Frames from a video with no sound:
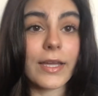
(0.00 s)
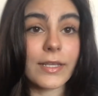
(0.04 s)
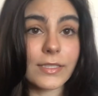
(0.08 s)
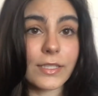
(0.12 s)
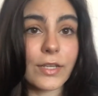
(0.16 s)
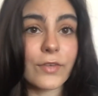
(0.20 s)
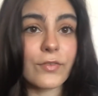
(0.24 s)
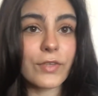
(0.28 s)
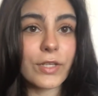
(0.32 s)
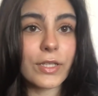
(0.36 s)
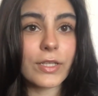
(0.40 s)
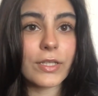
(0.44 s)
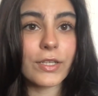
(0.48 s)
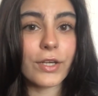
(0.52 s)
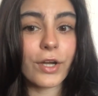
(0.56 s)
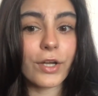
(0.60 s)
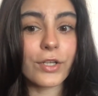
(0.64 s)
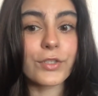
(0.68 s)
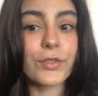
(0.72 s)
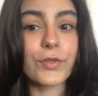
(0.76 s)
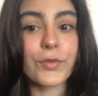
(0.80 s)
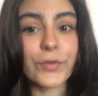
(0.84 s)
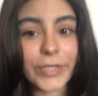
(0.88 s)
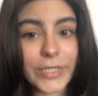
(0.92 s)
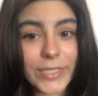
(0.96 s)
definitely
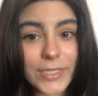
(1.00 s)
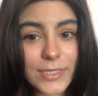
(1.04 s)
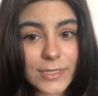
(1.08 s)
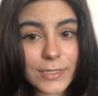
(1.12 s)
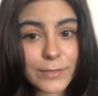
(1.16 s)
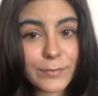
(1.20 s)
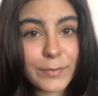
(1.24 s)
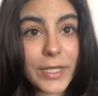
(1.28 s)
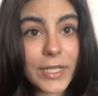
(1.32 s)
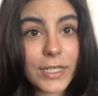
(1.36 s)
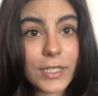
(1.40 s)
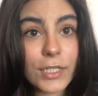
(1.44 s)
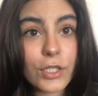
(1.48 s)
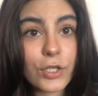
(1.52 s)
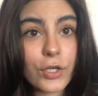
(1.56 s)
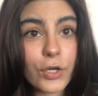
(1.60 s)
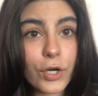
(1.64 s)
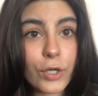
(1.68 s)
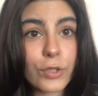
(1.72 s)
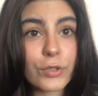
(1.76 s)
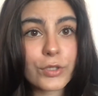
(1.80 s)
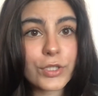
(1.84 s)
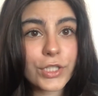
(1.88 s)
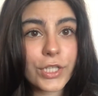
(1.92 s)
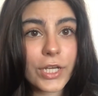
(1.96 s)
underestimated
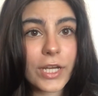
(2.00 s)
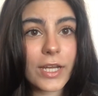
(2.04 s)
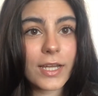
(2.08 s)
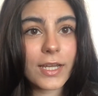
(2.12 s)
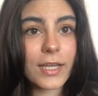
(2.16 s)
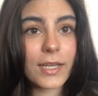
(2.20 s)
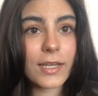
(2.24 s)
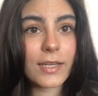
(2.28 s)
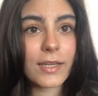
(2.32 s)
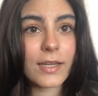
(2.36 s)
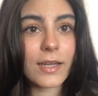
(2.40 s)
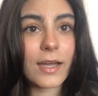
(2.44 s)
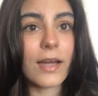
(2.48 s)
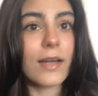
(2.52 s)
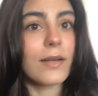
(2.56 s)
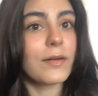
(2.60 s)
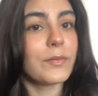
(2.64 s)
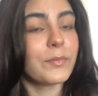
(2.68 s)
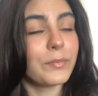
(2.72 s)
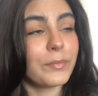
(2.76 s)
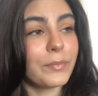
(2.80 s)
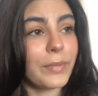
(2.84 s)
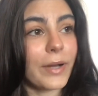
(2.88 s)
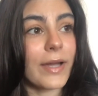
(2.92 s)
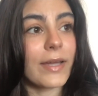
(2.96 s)
crocheting
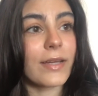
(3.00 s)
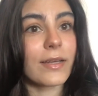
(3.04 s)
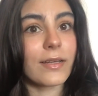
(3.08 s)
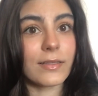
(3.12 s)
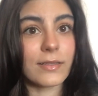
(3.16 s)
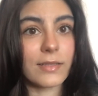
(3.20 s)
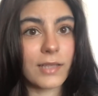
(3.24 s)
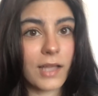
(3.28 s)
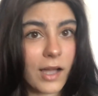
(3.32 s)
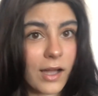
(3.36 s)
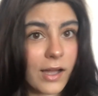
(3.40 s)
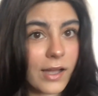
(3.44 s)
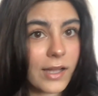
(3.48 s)
by a lot,